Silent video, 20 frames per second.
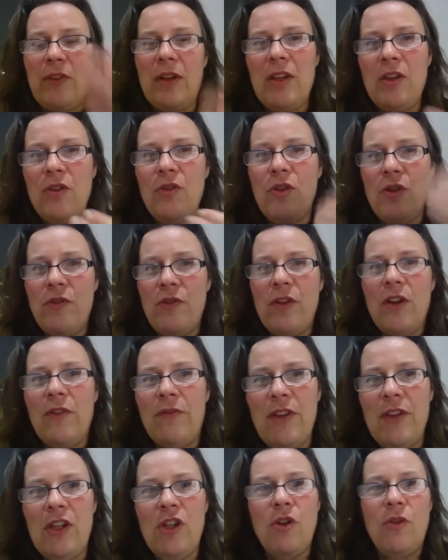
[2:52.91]
You've got a
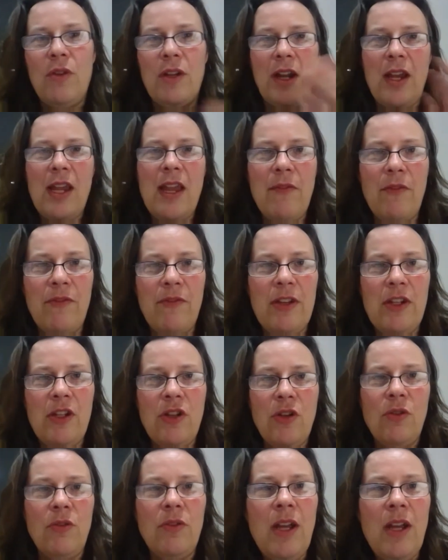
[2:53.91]
video and I have a
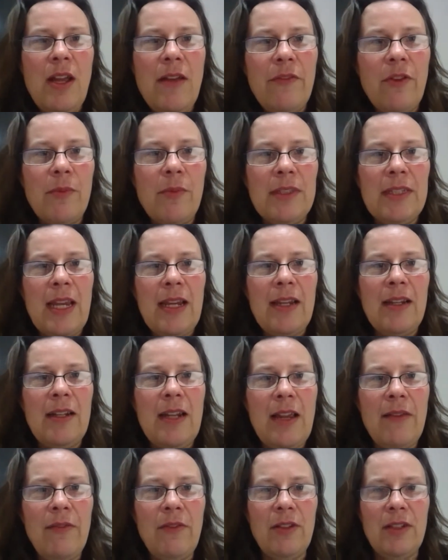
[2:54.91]
video from a second
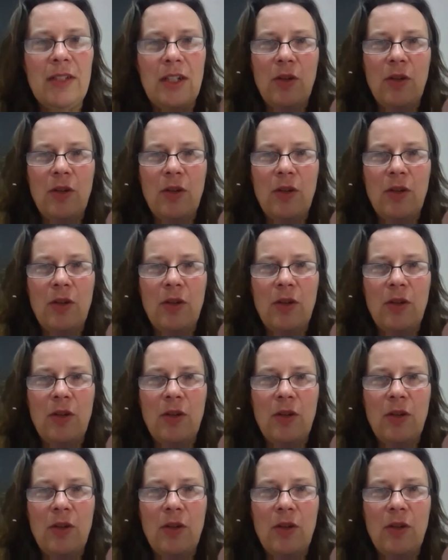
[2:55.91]
level,